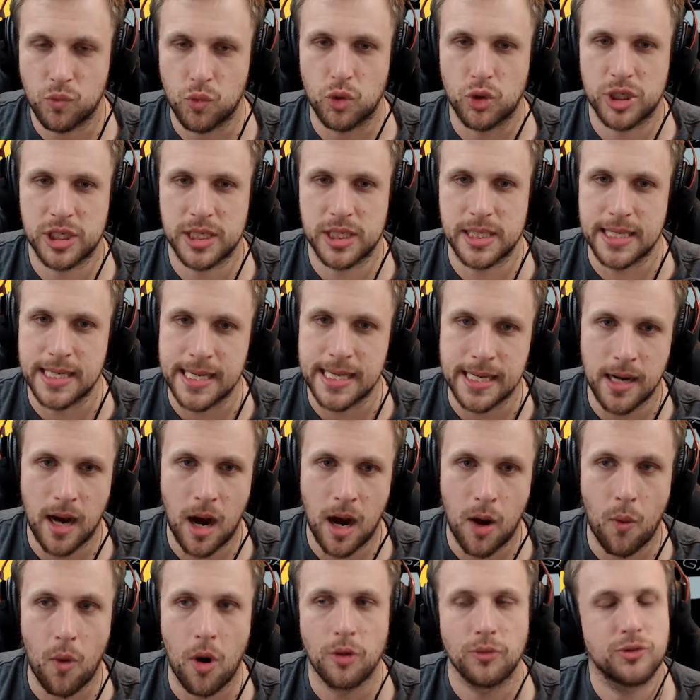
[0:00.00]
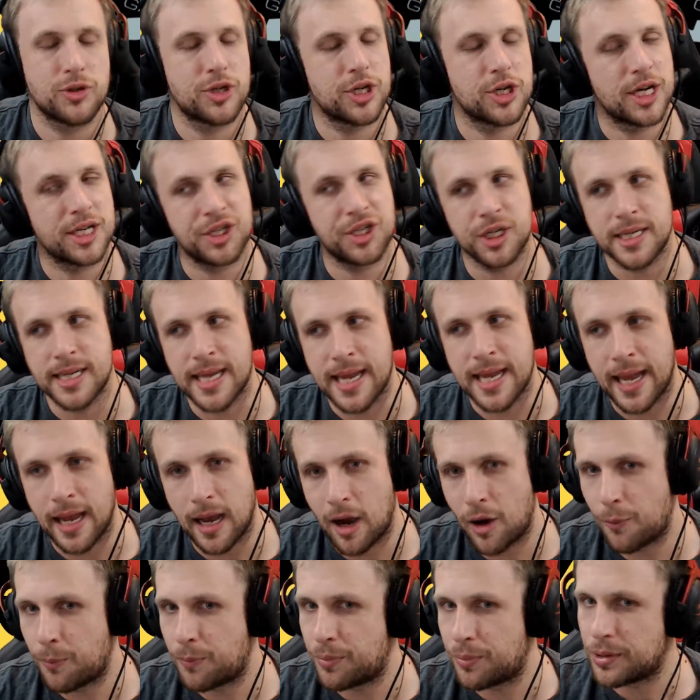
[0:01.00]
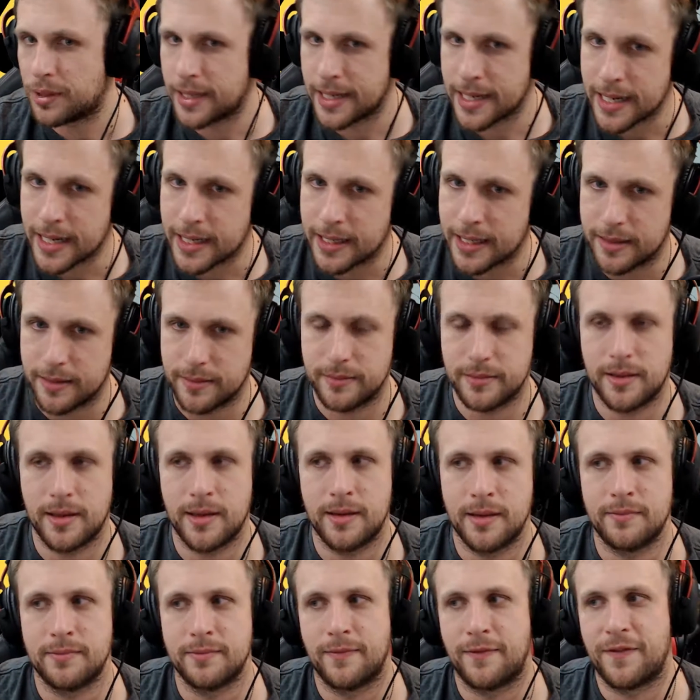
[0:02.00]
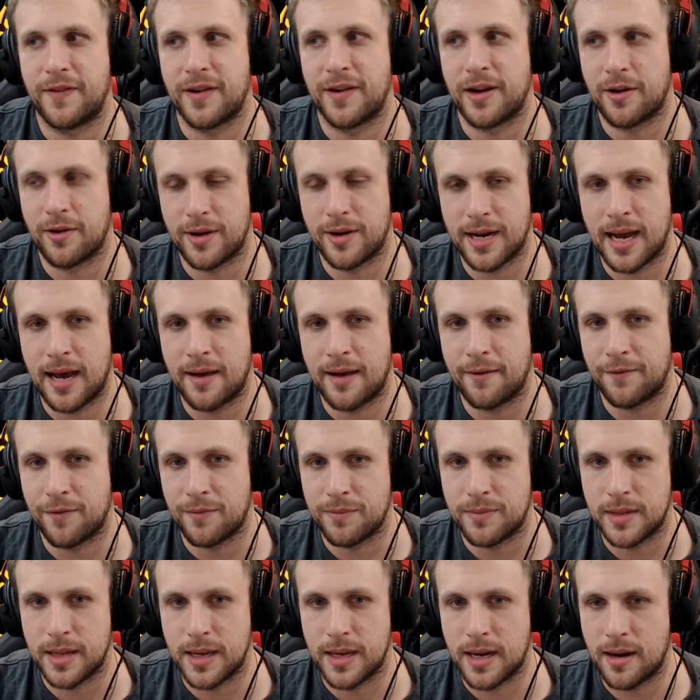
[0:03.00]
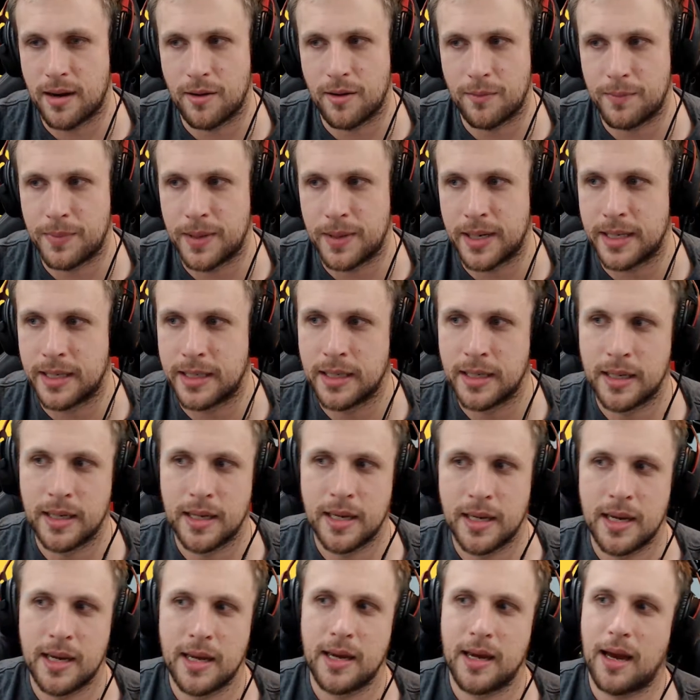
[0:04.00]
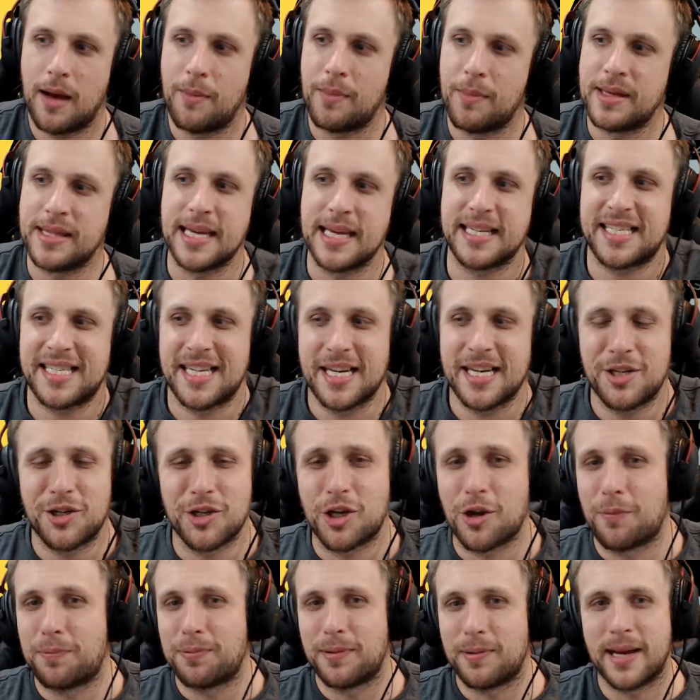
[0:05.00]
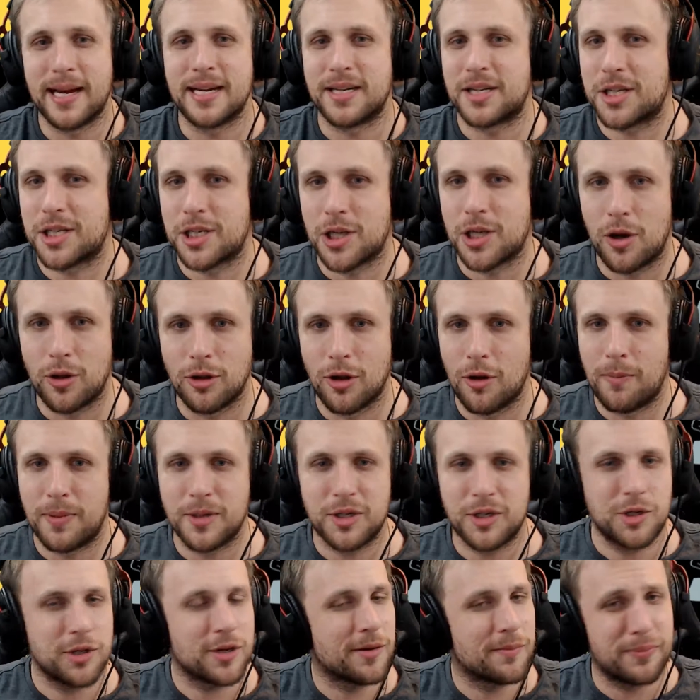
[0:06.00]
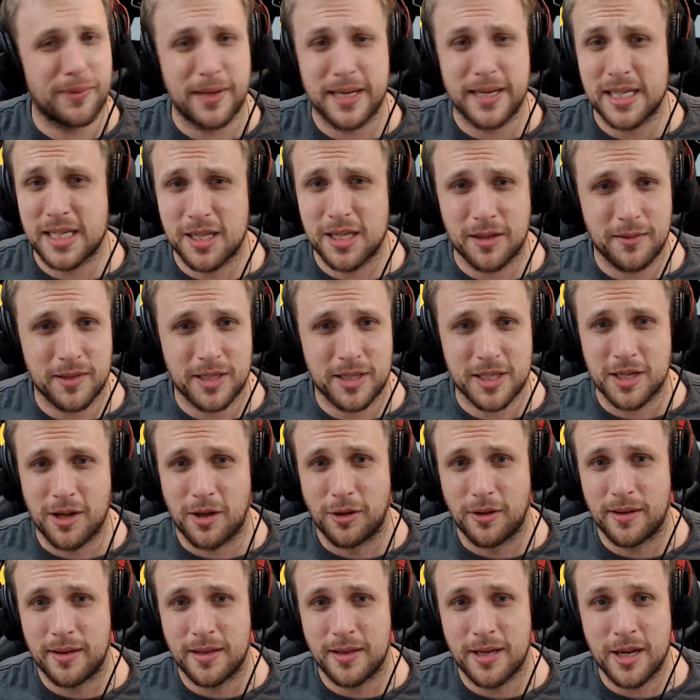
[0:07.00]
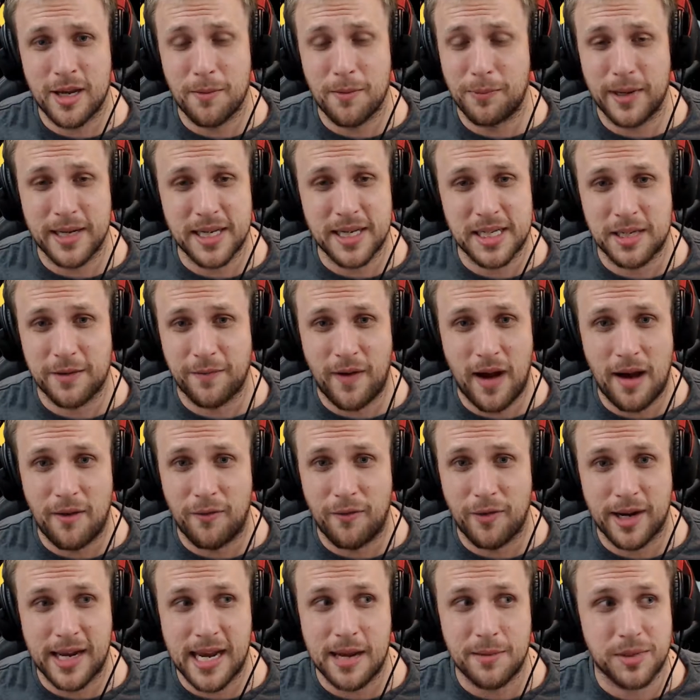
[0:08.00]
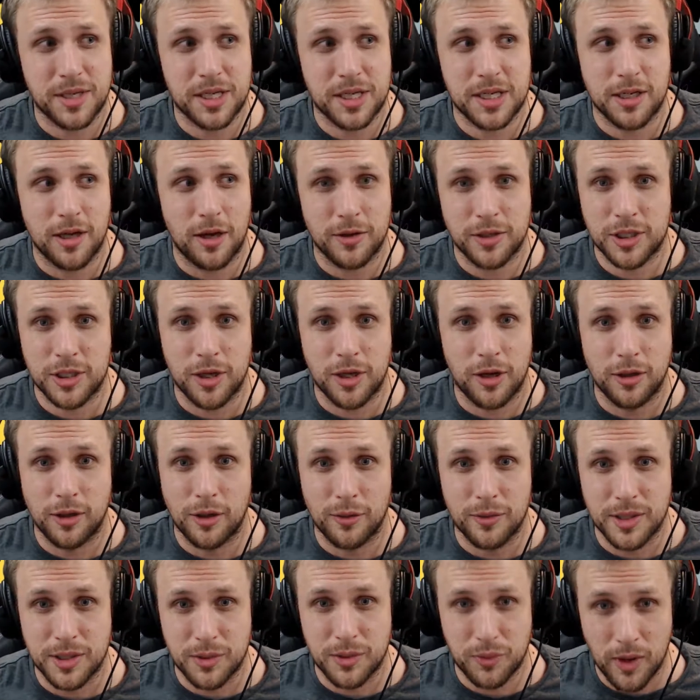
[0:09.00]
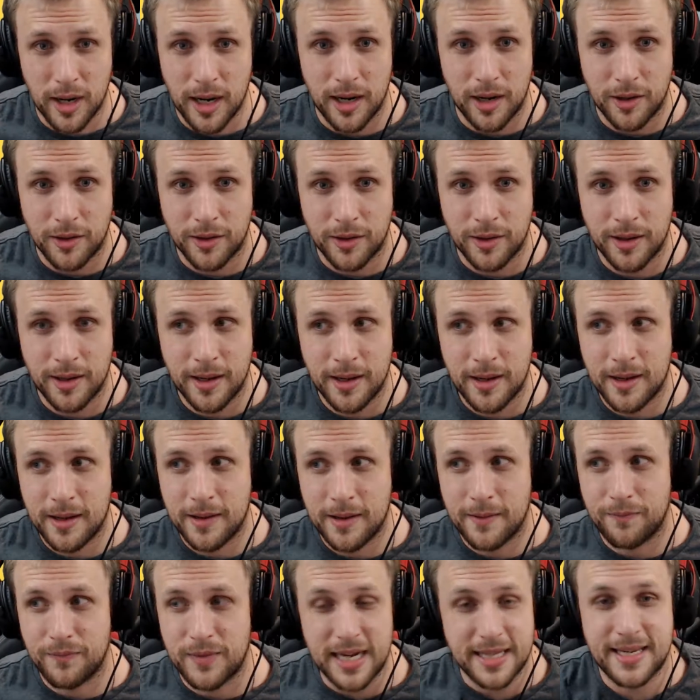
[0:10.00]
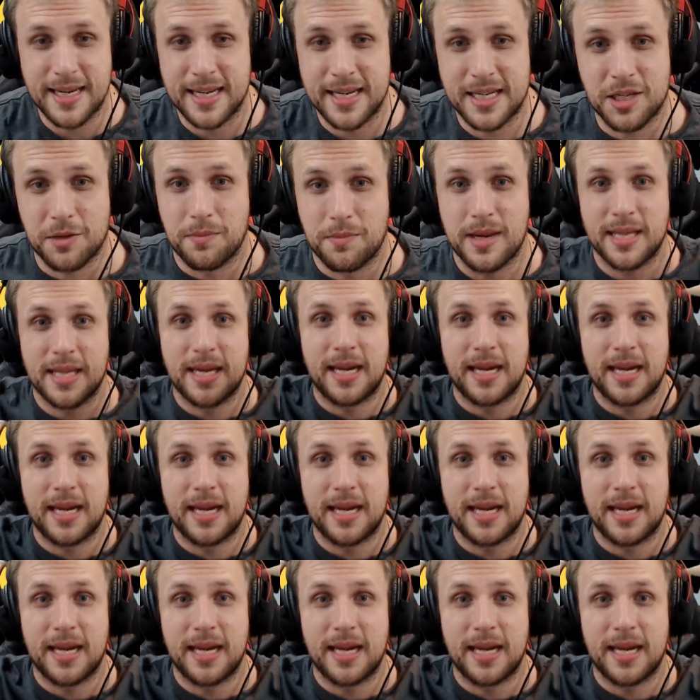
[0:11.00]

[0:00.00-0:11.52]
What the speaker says: see. I won't judge it yet. I'll play it and figure it out from there. But I mean, they said you could play it solo, but you can play solo. You can play survival games solo as well. That doesn't mean